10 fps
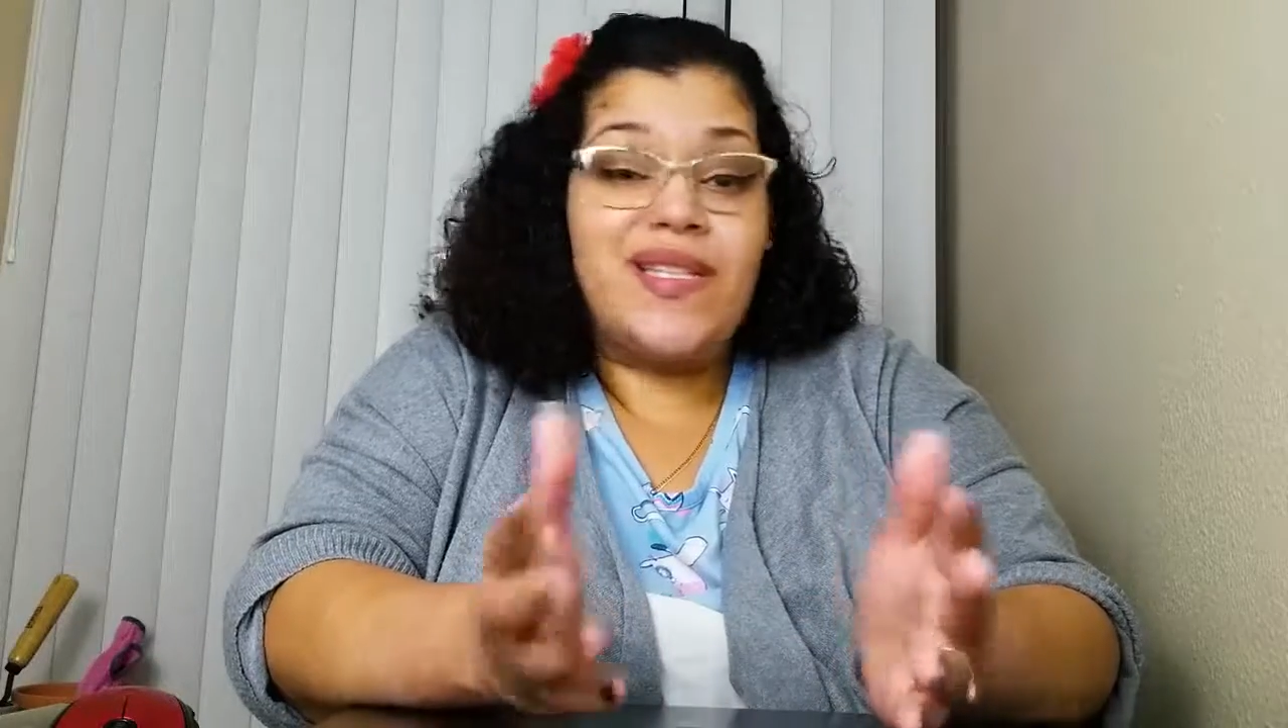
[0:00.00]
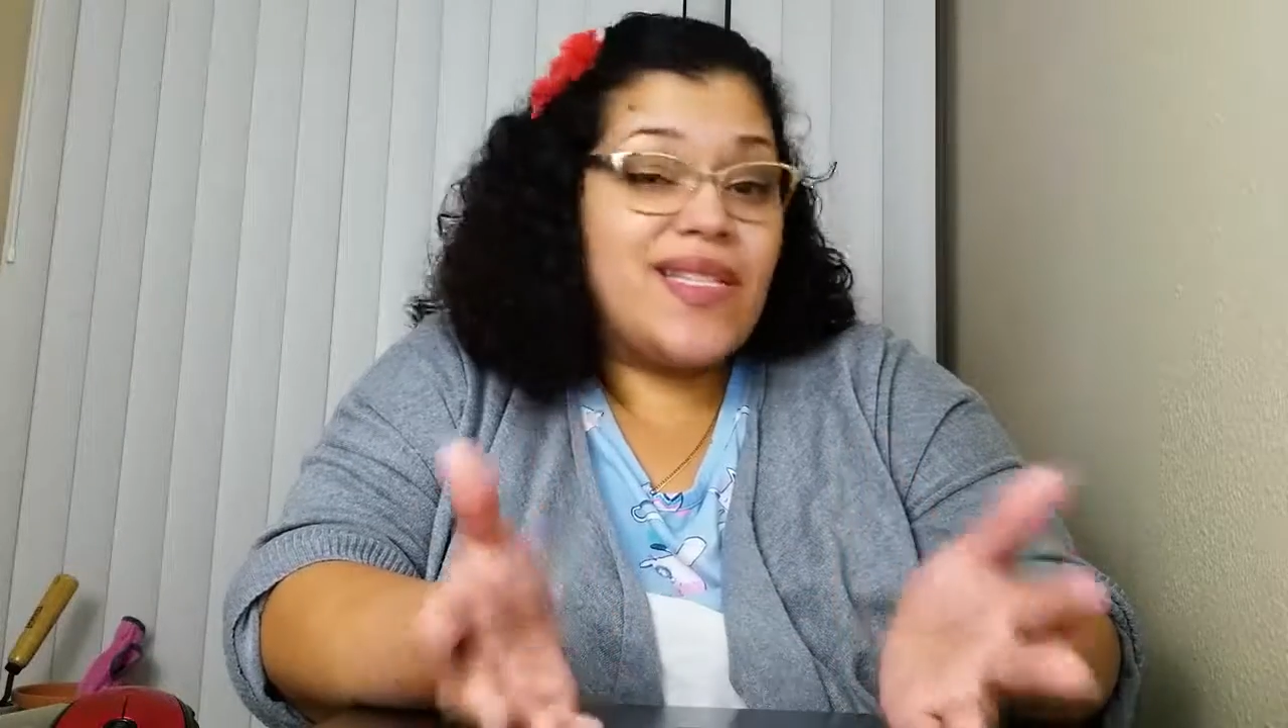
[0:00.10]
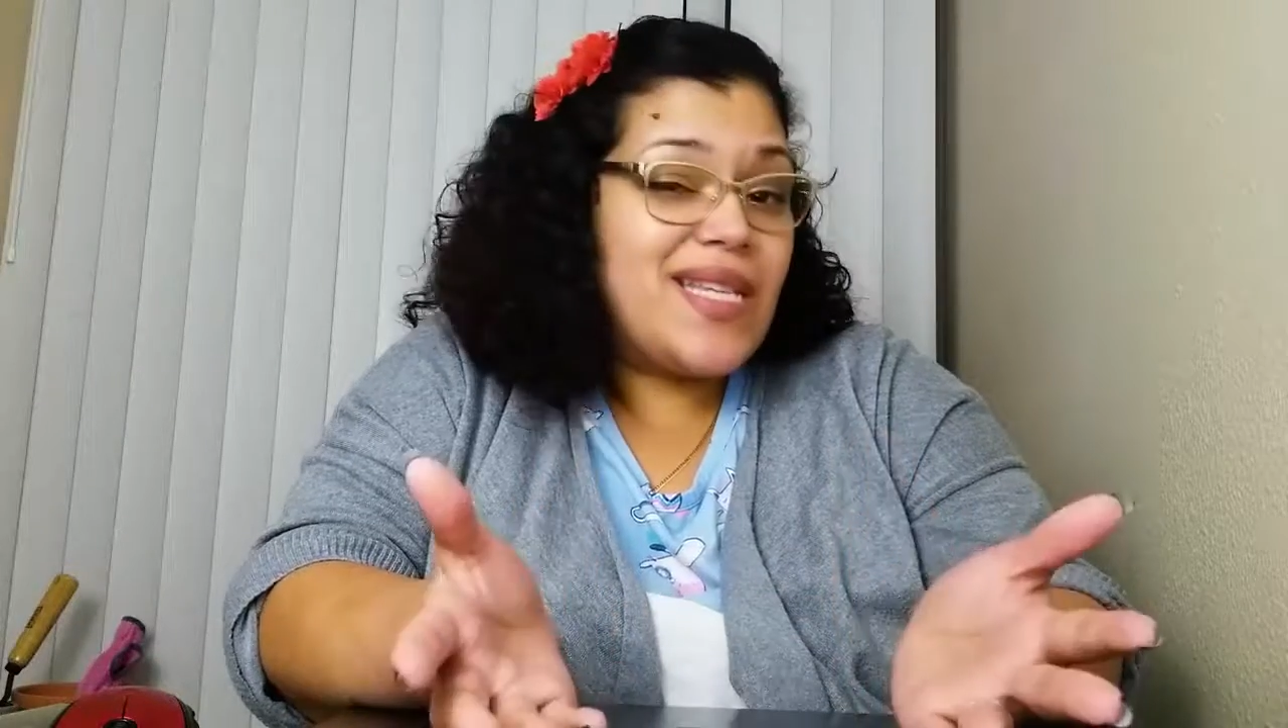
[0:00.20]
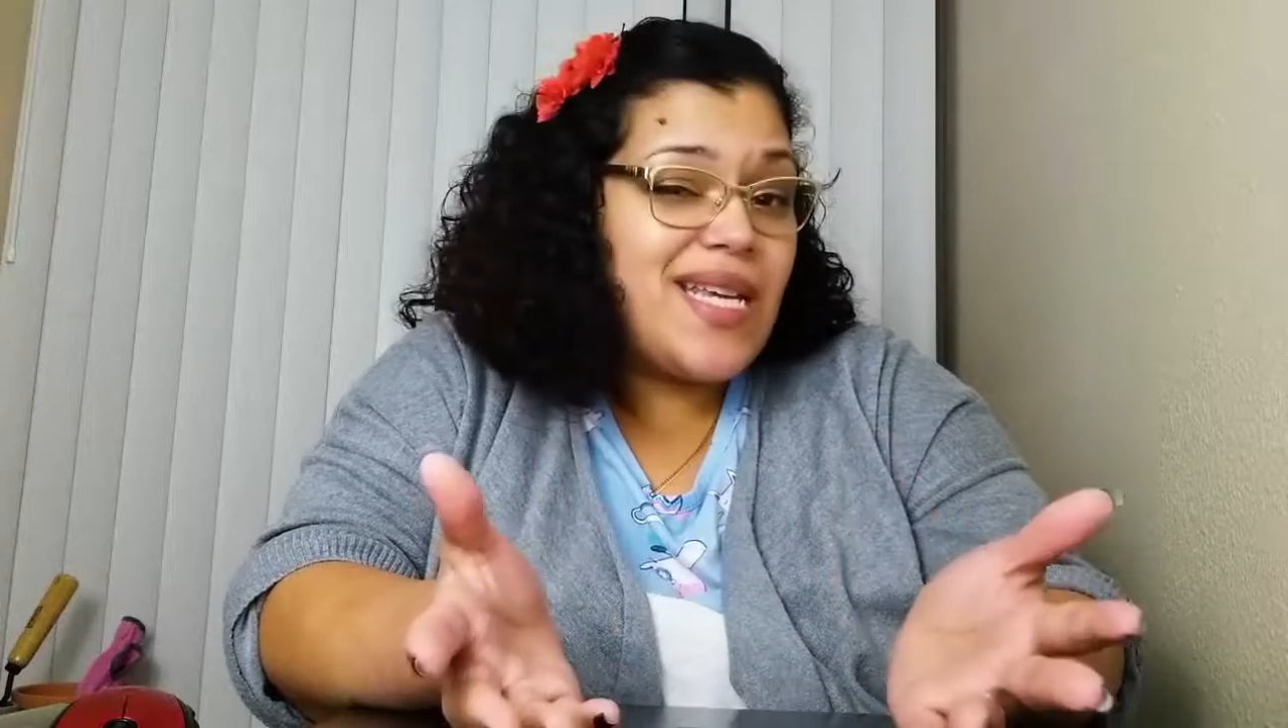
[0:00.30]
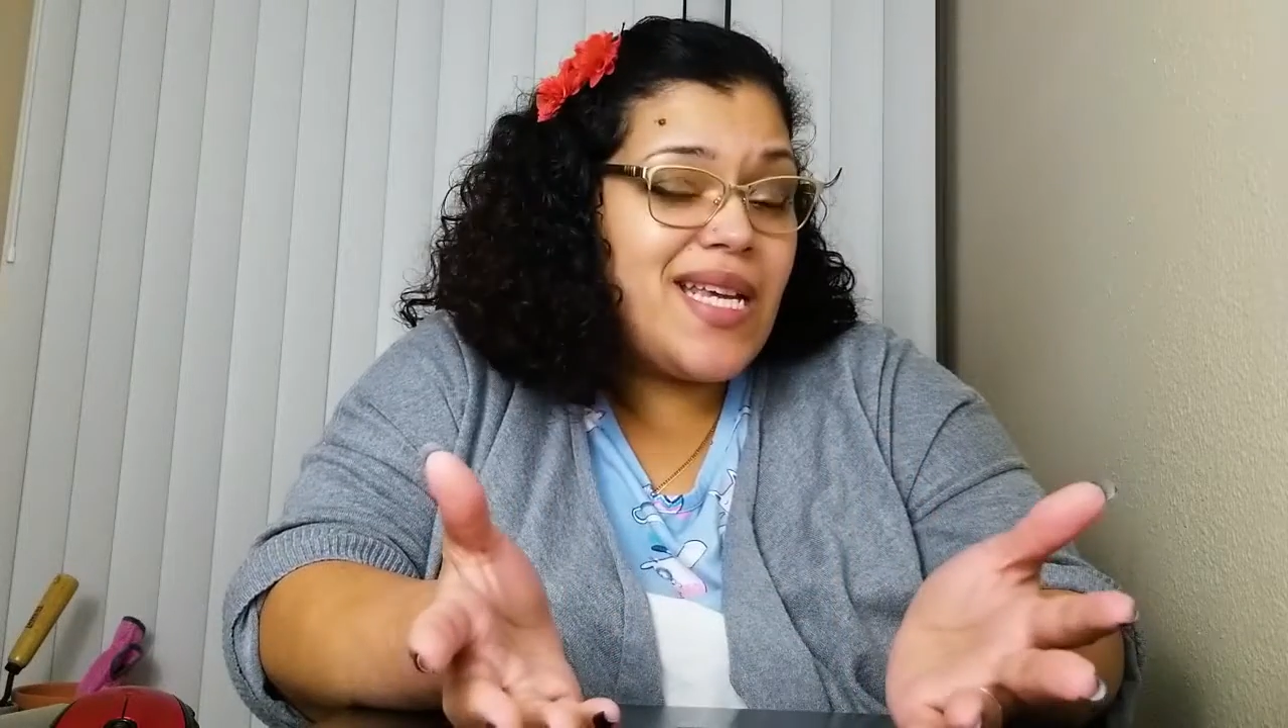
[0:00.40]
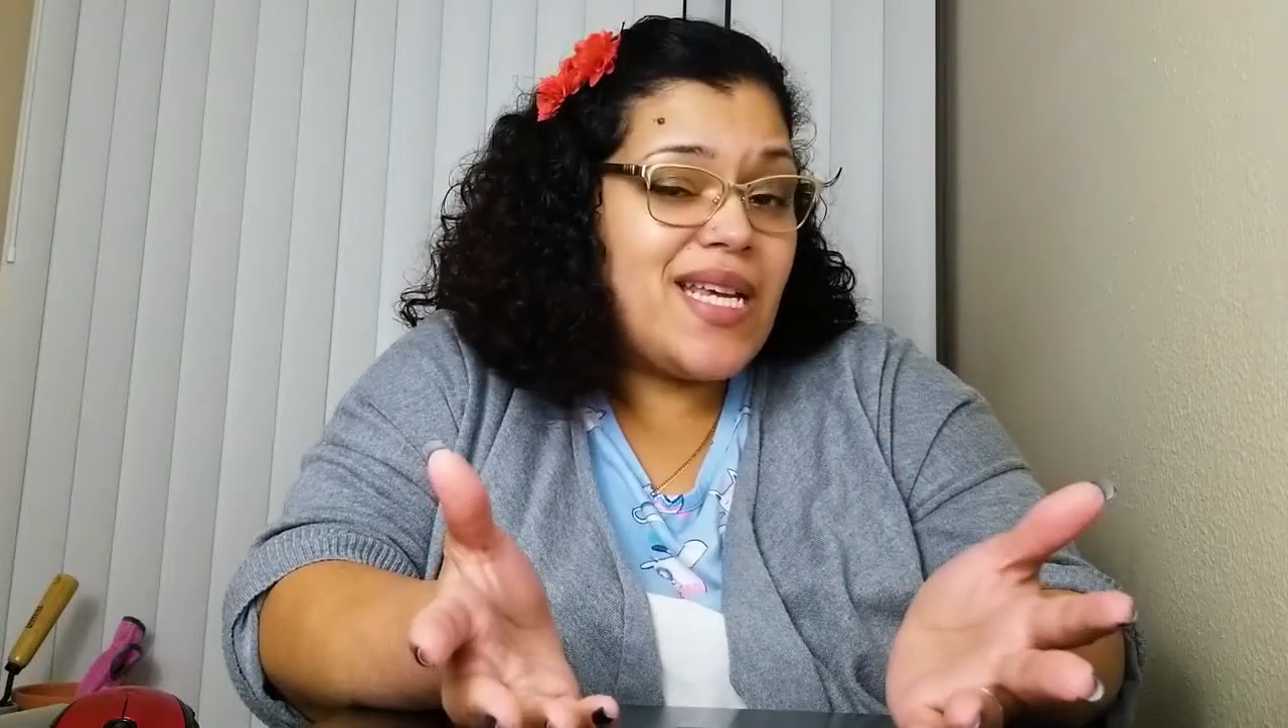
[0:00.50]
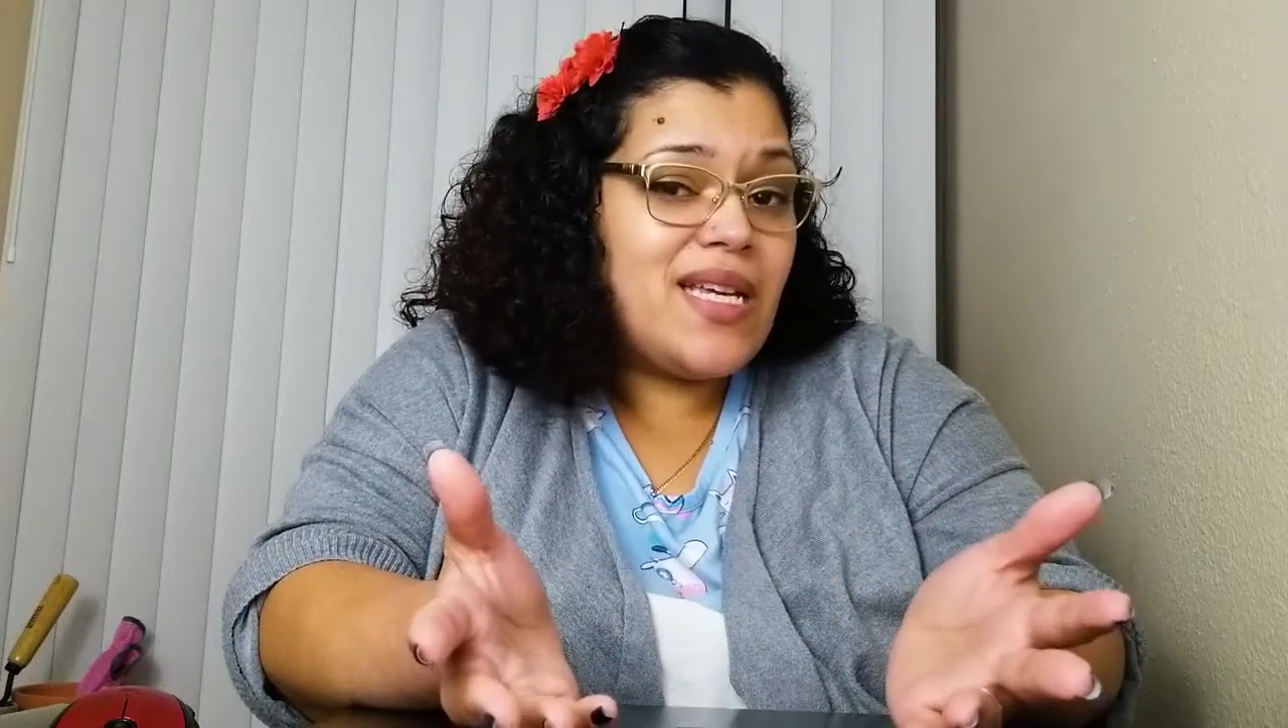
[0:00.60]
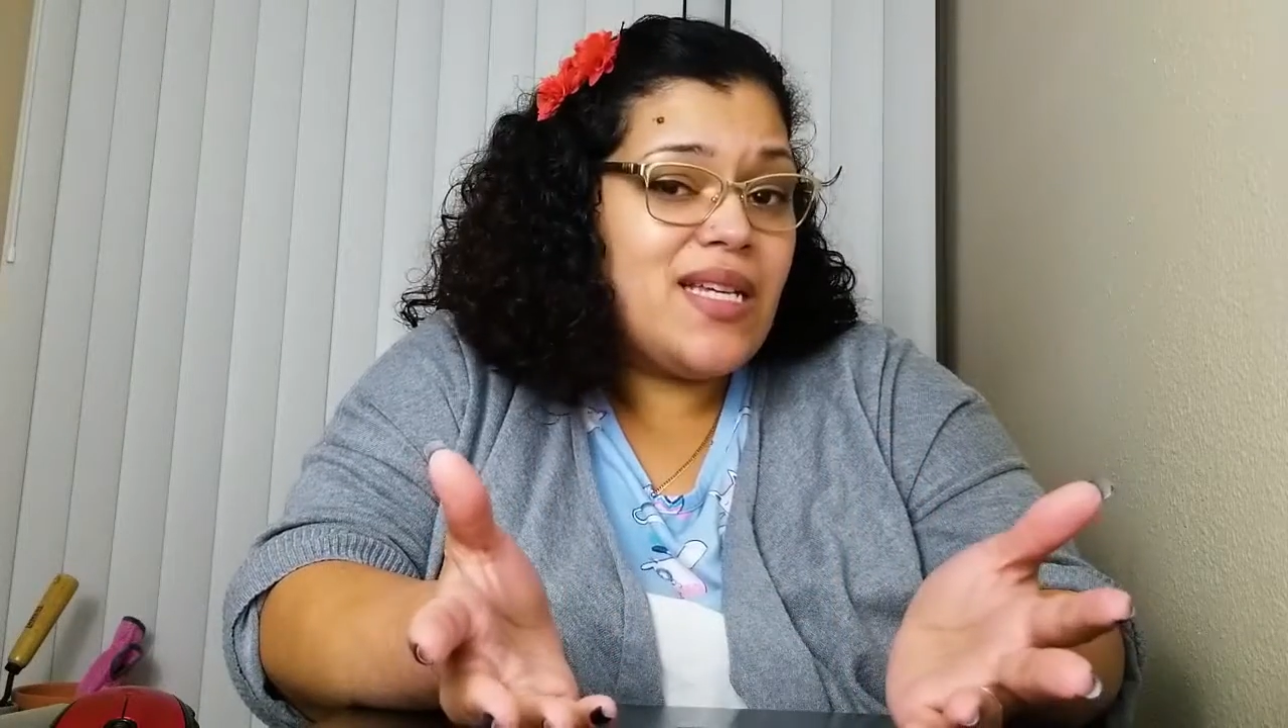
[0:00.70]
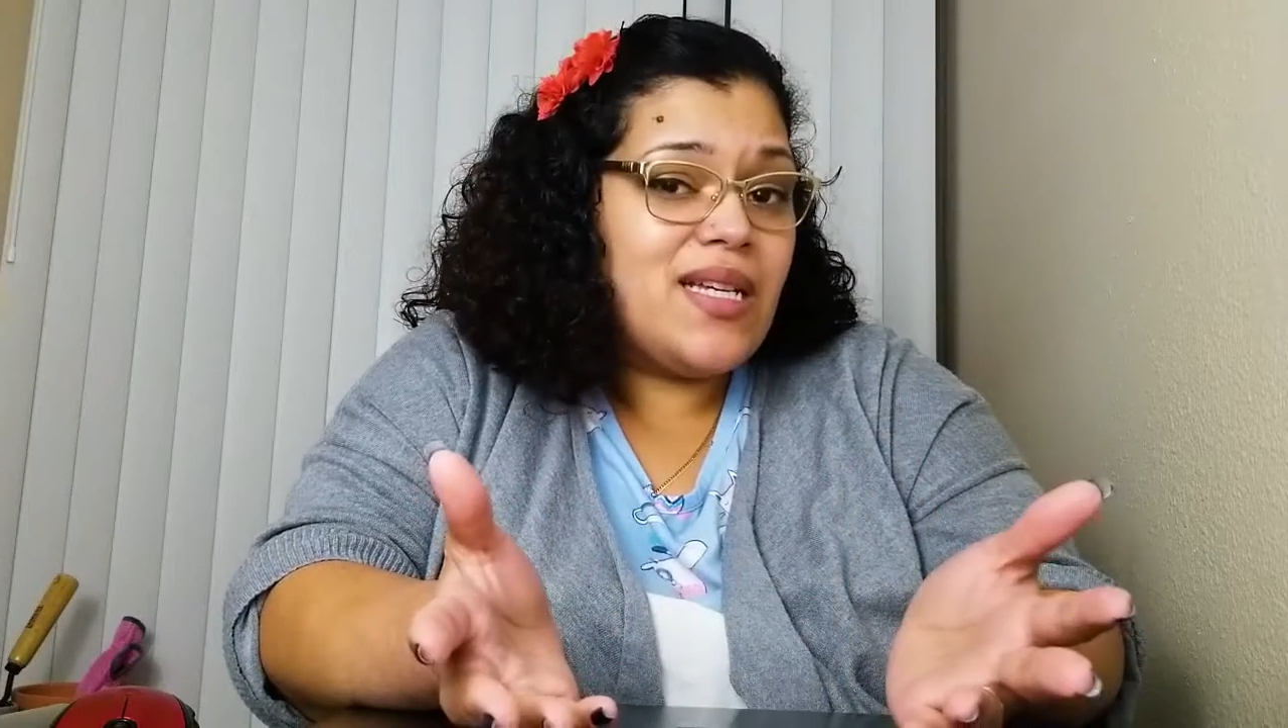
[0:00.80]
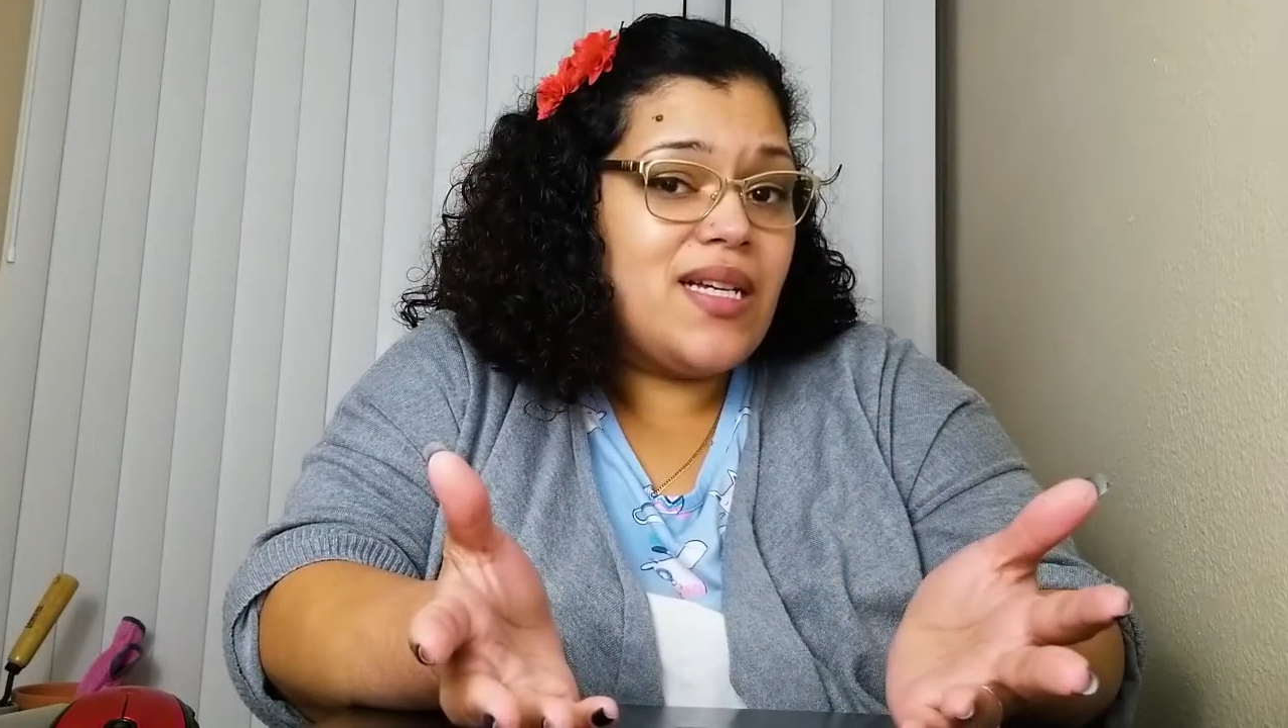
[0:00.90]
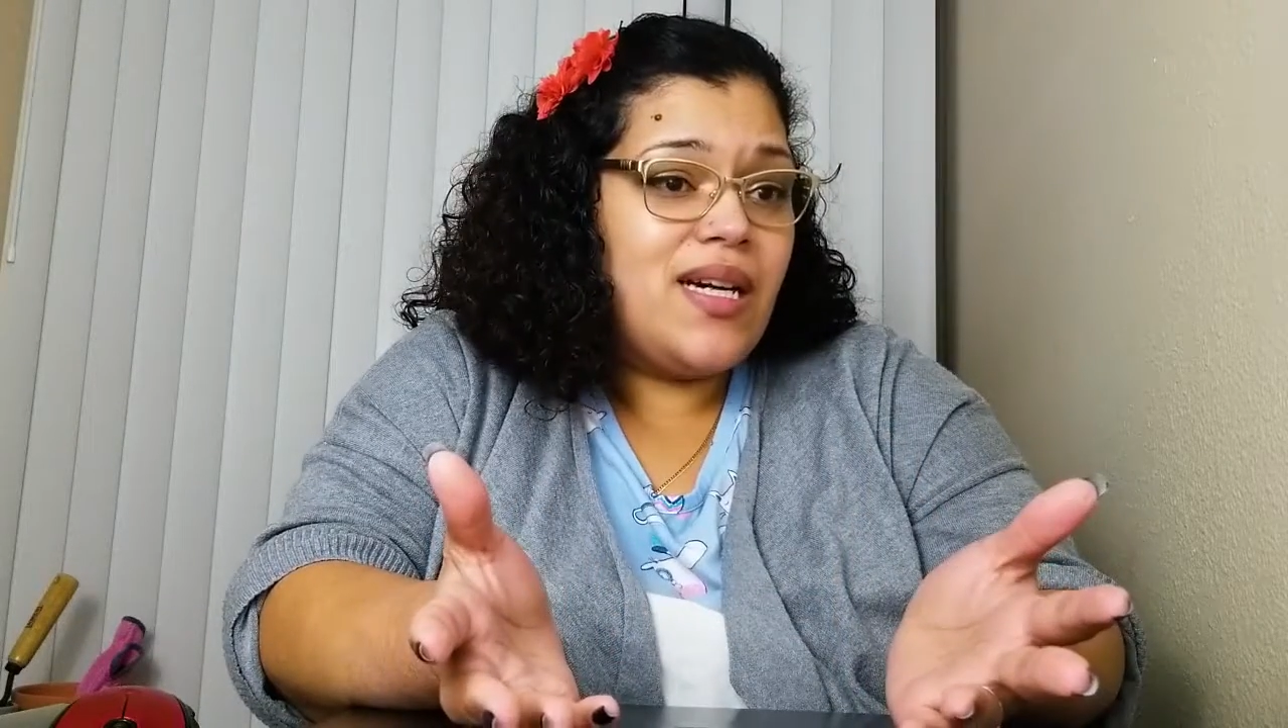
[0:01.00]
see.